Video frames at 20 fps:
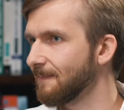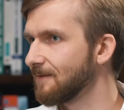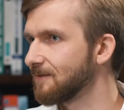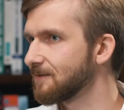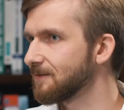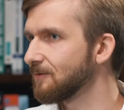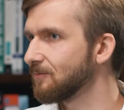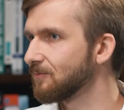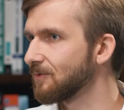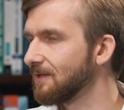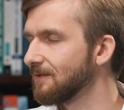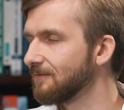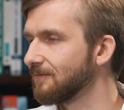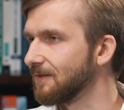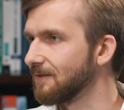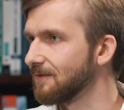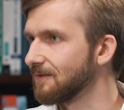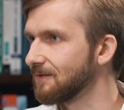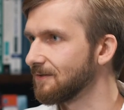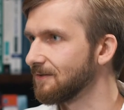it's still
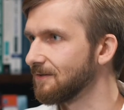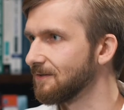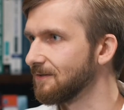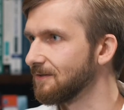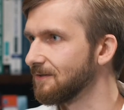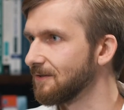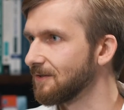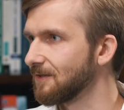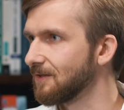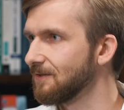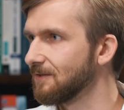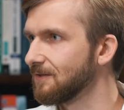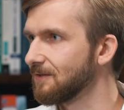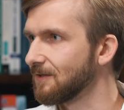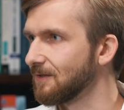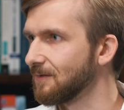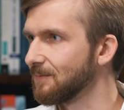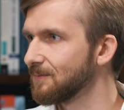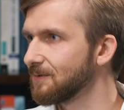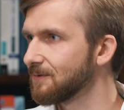relevant in the current
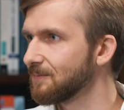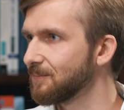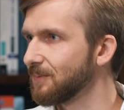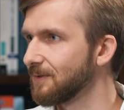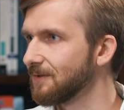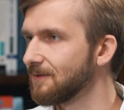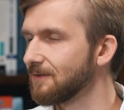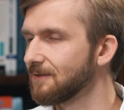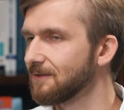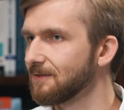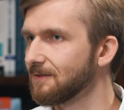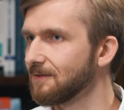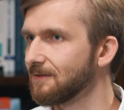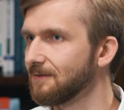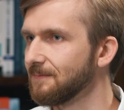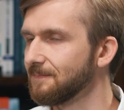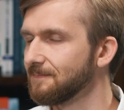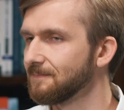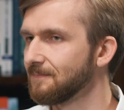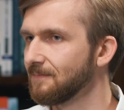times, but
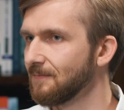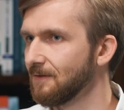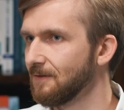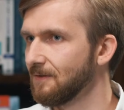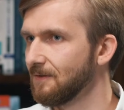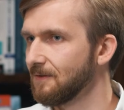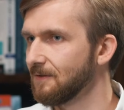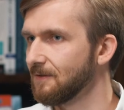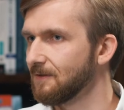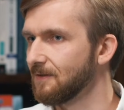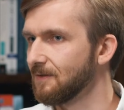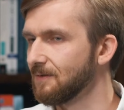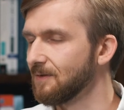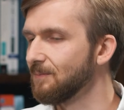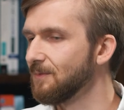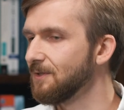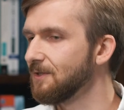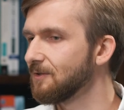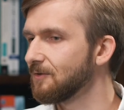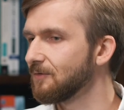the
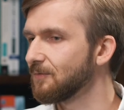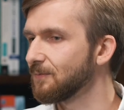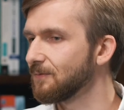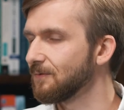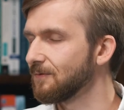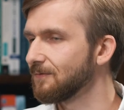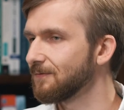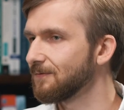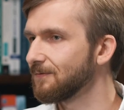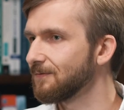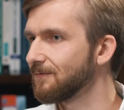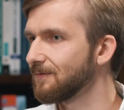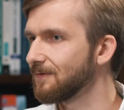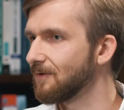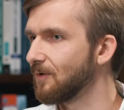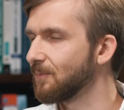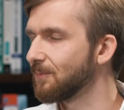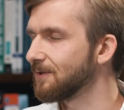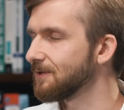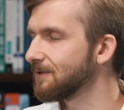meaning of
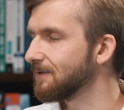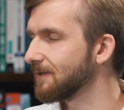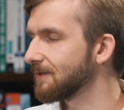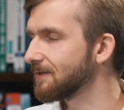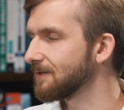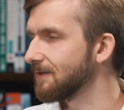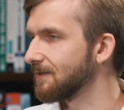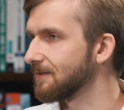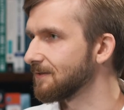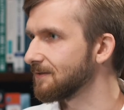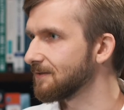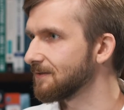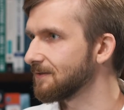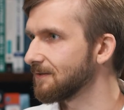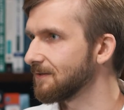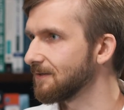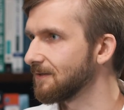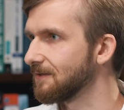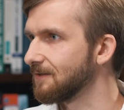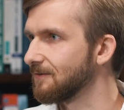operational excellence
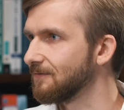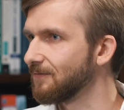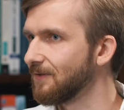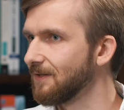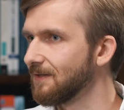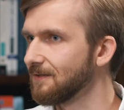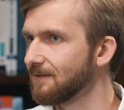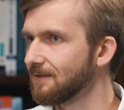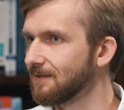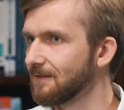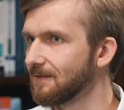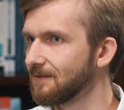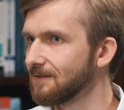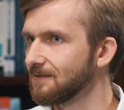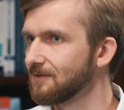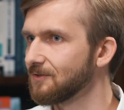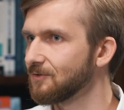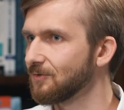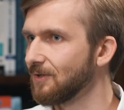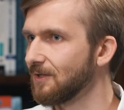defined
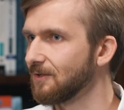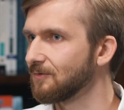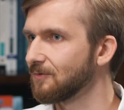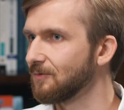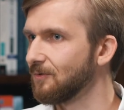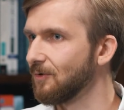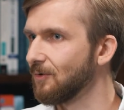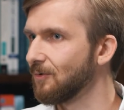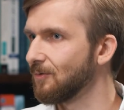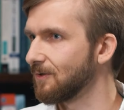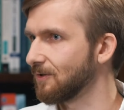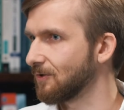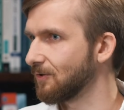as trying to lower